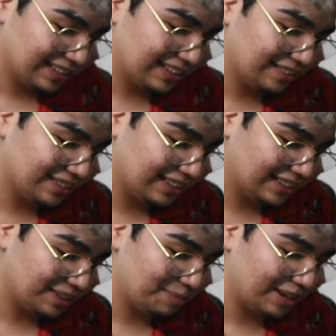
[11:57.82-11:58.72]
have
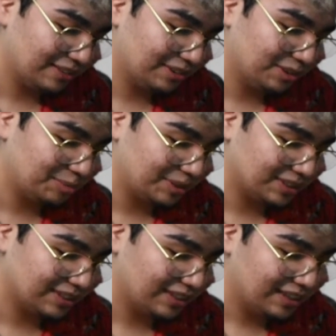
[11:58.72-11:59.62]
like the mind of an old
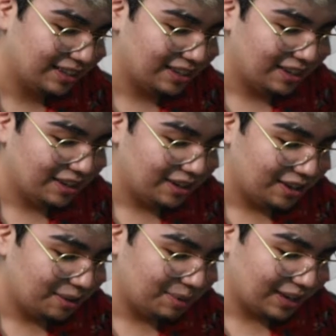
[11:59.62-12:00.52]
person.
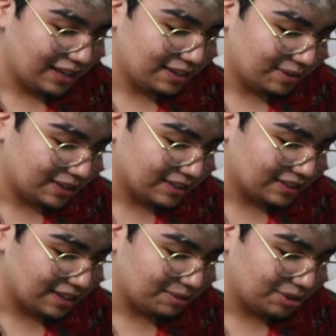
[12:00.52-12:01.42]
But anyways,
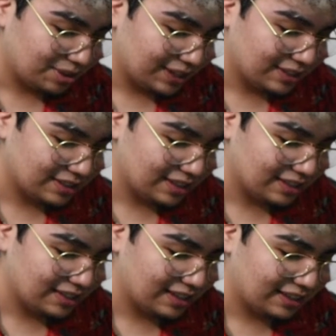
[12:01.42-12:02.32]
as I was trying to say
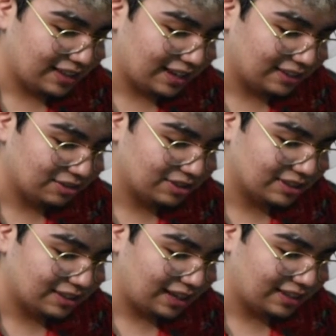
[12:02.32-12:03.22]
is that, yeah, you
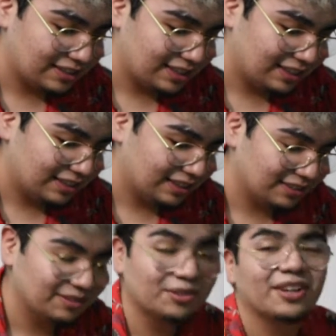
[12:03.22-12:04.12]
just gotta take the